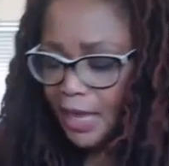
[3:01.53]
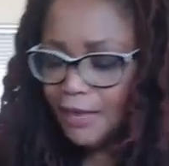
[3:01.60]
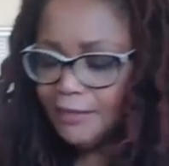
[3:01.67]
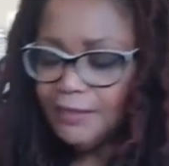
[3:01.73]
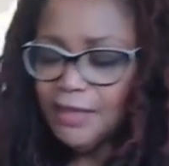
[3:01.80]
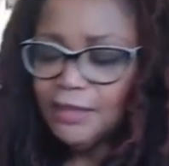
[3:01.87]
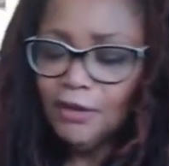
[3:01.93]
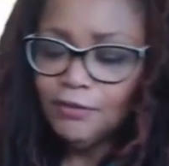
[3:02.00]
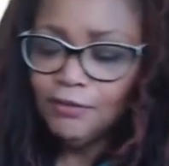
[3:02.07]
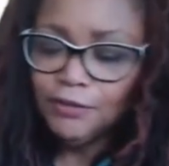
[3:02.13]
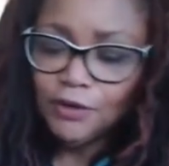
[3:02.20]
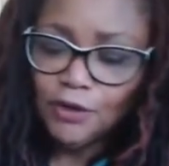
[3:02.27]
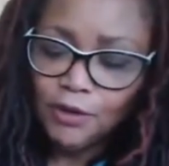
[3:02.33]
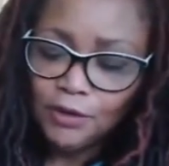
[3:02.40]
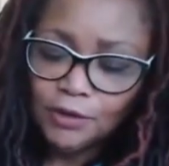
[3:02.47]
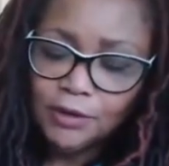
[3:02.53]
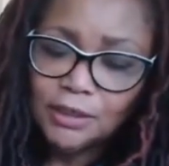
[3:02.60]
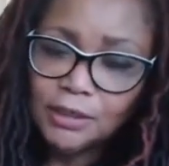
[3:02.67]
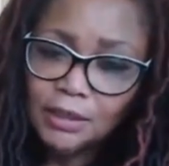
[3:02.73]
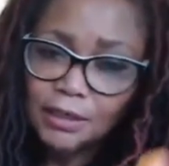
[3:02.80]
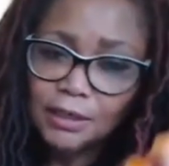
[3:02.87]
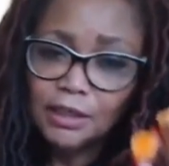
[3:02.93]
And then I've got
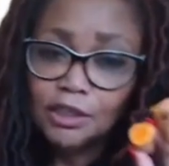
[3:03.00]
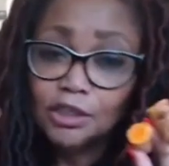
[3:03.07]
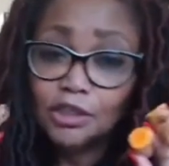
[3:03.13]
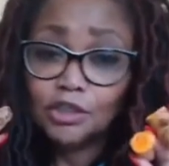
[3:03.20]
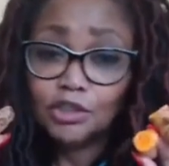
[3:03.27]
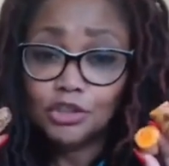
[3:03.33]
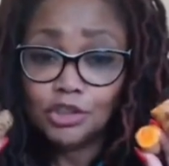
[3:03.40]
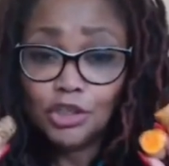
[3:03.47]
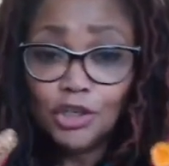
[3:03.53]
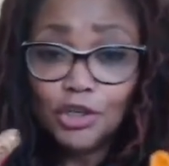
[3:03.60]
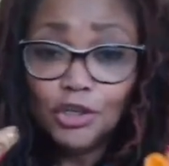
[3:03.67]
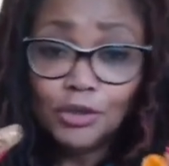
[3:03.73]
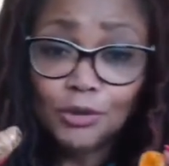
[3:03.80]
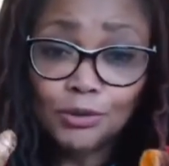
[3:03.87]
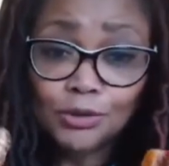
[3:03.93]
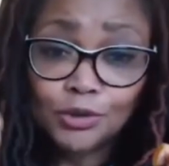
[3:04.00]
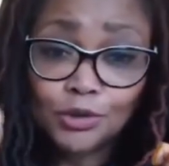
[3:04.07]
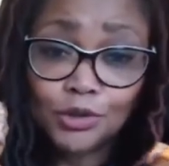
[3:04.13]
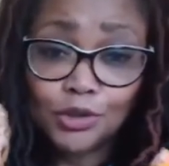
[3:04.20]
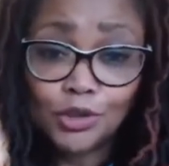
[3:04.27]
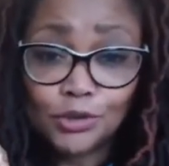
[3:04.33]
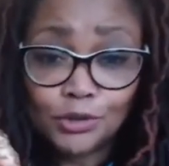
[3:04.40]
2
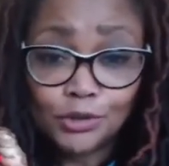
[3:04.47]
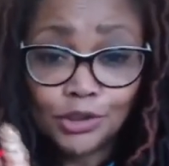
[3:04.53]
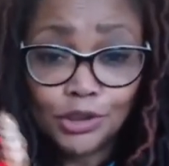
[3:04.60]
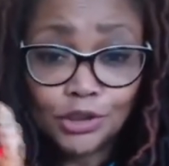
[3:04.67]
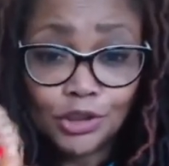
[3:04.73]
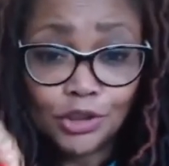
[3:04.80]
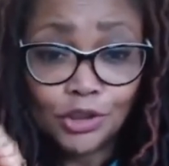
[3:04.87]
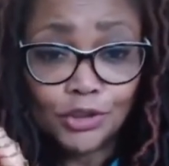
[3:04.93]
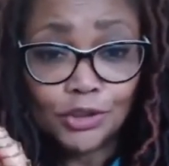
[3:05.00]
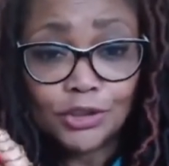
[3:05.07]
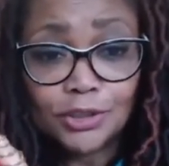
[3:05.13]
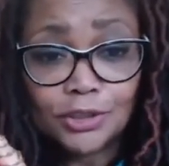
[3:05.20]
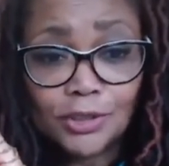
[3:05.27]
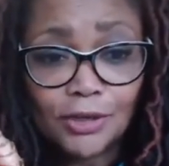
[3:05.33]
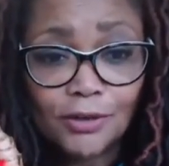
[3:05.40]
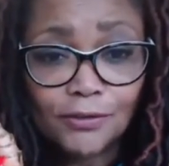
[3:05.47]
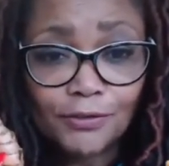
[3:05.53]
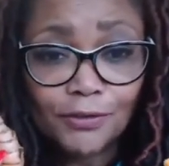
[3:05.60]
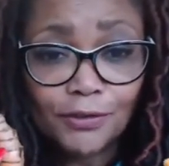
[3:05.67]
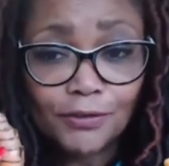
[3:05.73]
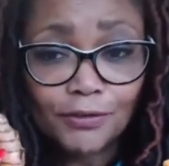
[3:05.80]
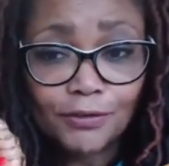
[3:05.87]
good chunks of
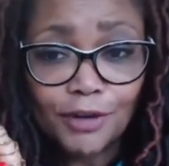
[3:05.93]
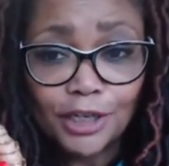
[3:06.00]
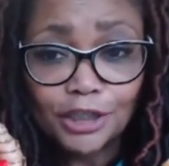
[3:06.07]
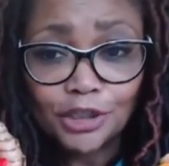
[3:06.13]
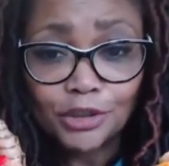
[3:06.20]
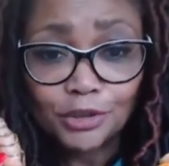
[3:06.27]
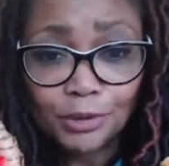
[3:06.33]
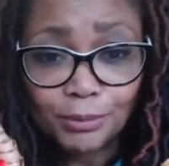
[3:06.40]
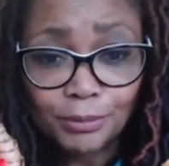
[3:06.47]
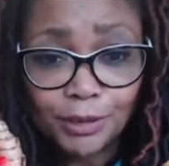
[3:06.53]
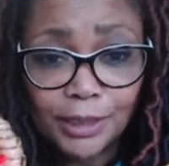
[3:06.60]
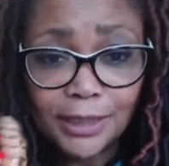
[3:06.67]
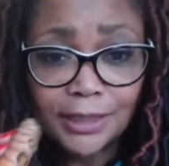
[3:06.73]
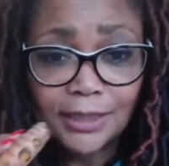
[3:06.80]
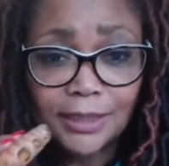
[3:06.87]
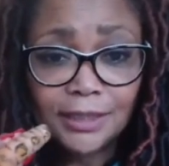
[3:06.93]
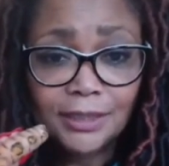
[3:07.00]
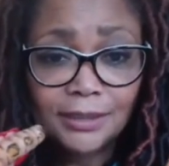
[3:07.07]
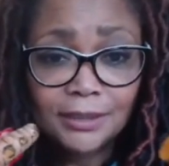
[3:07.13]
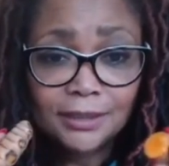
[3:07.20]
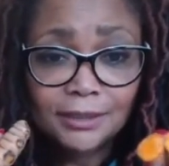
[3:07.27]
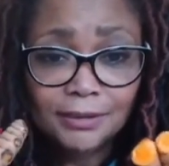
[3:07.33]
fresh turmeric,
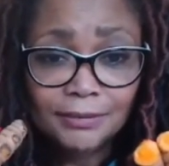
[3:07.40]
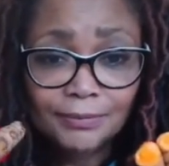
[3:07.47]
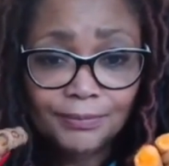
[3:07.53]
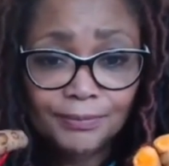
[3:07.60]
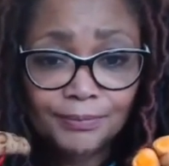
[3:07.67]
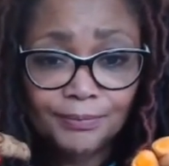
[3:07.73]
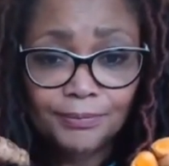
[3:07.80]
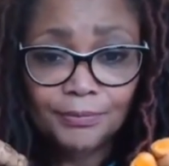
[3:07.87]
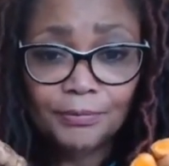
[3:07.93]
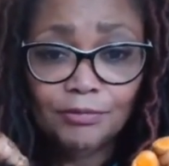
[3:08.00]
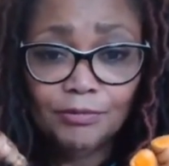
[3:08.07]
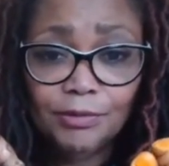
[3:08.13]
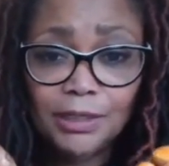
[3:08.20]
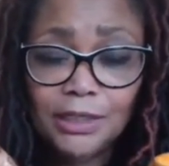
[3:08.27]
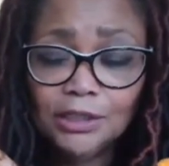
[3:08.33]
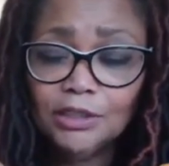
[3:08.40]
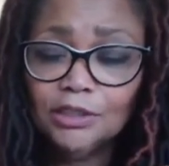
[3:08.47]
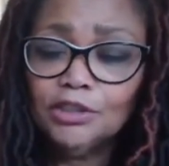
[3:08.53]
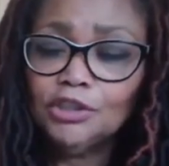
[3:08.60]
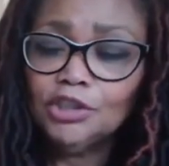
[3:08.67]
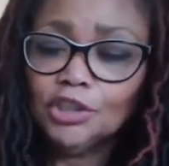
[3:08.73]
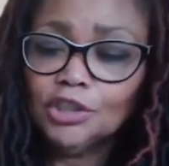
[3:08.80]
really
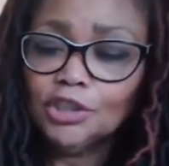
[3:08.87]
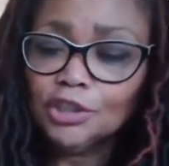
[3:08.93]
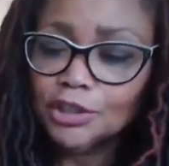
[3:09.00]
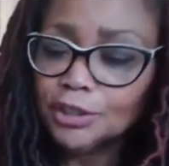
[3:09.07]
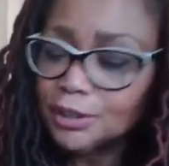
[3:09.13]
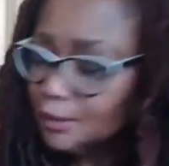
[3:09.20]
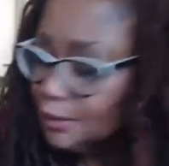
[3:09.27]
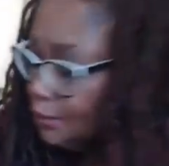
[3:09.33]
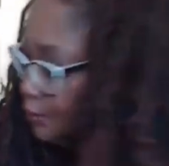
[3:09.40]
good chunks.